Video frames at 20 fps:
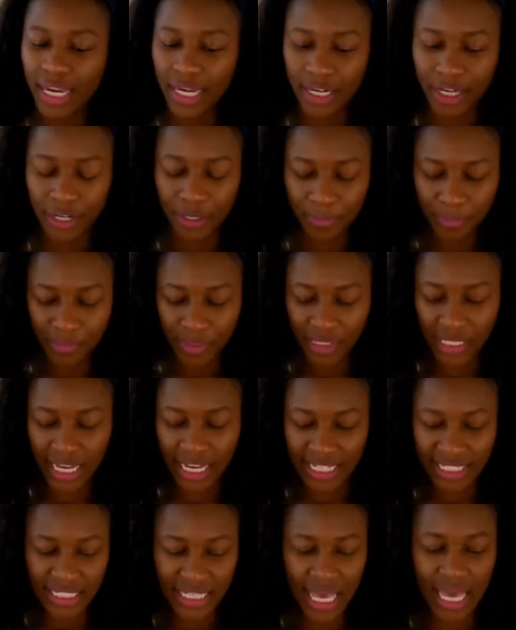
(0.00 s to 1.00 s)
it right here.
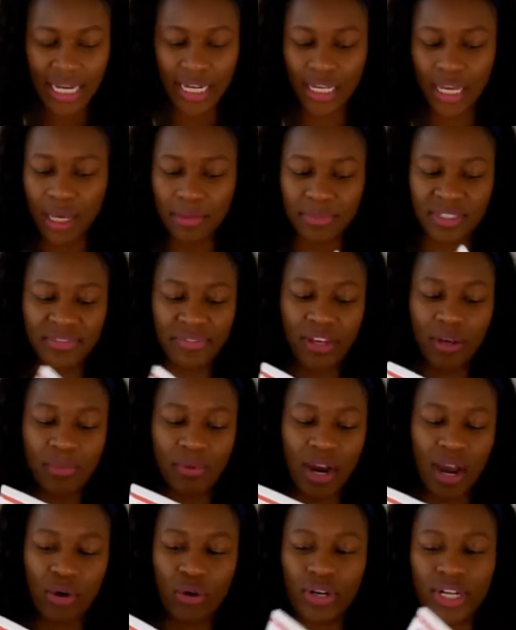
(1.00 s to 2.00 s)
Like I said, it comes via
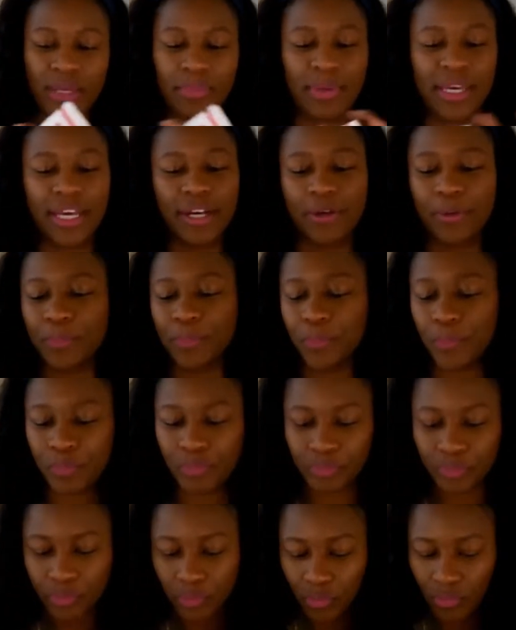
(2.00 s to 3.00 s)
priority mail,
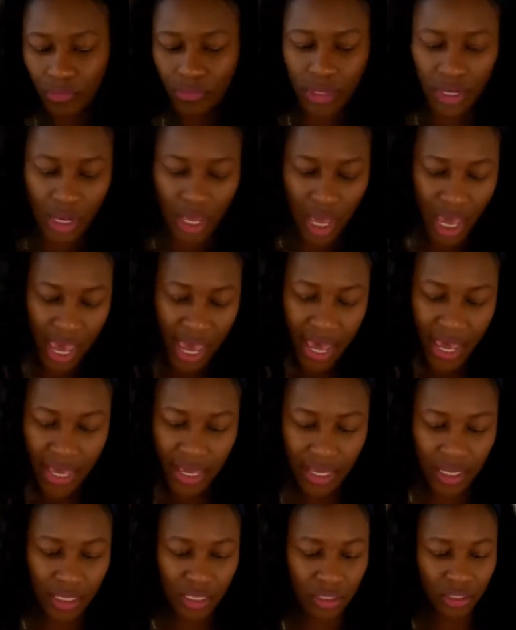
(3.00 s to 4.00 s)

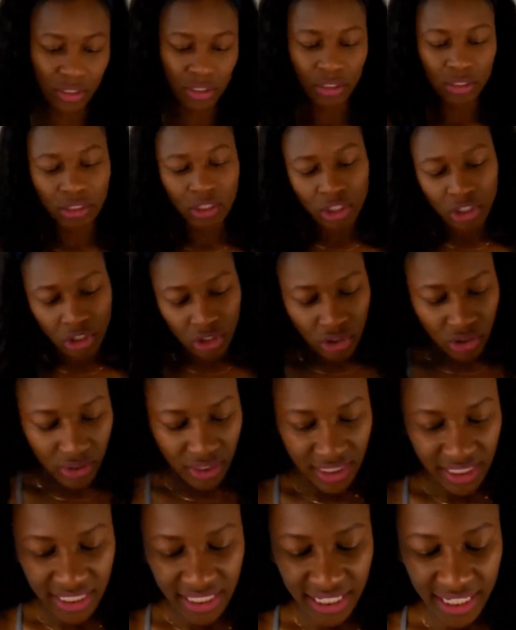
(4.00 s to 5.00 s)
and you
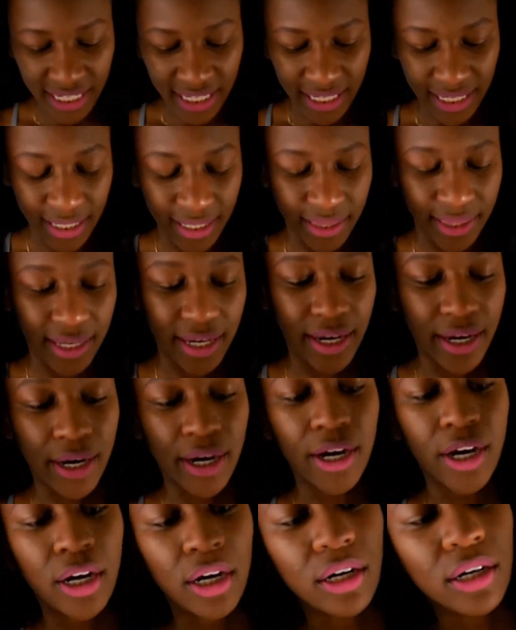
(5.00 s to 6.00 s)
can see
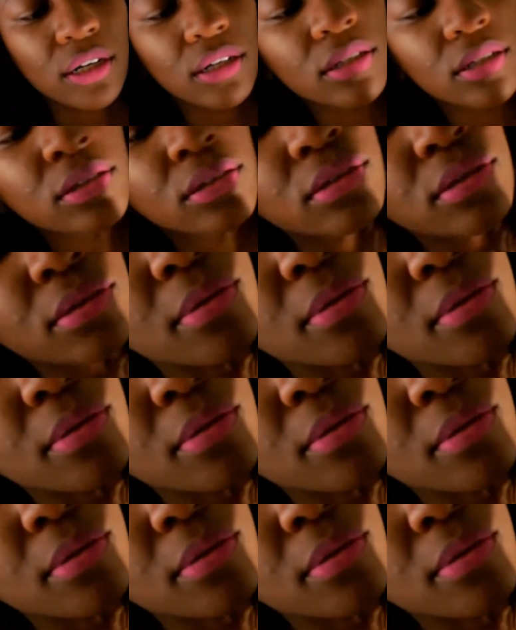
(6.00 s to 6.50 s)
their